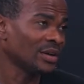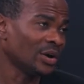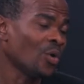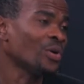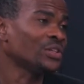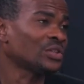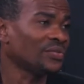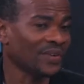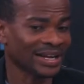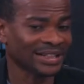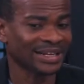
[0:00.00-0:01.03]
owing to the
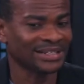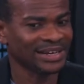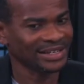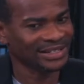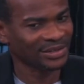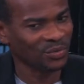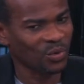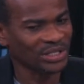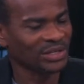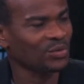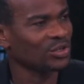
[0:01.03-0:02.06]
fact that, yes,
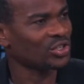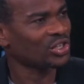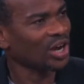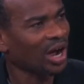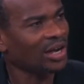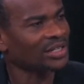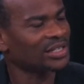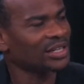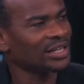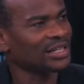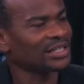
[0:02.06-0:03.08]
what he was charged
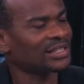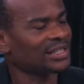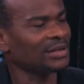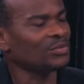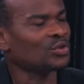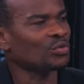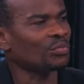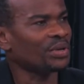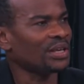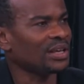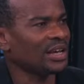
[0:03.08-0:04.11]
seemed to
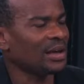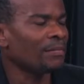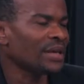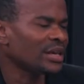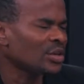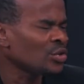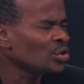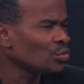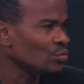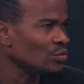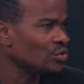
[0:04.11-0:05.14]
be a big
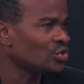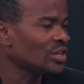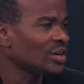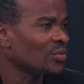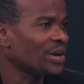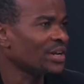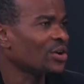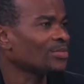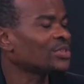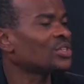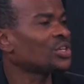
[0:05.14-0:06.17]
huge when it
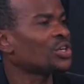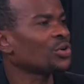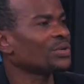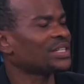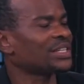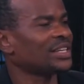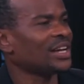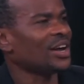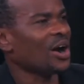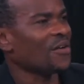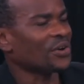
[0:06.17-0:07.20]
comes to security
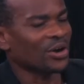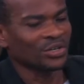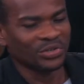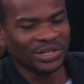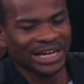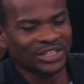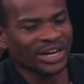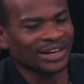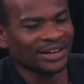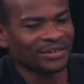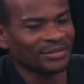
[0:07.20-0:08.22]
of a country like China?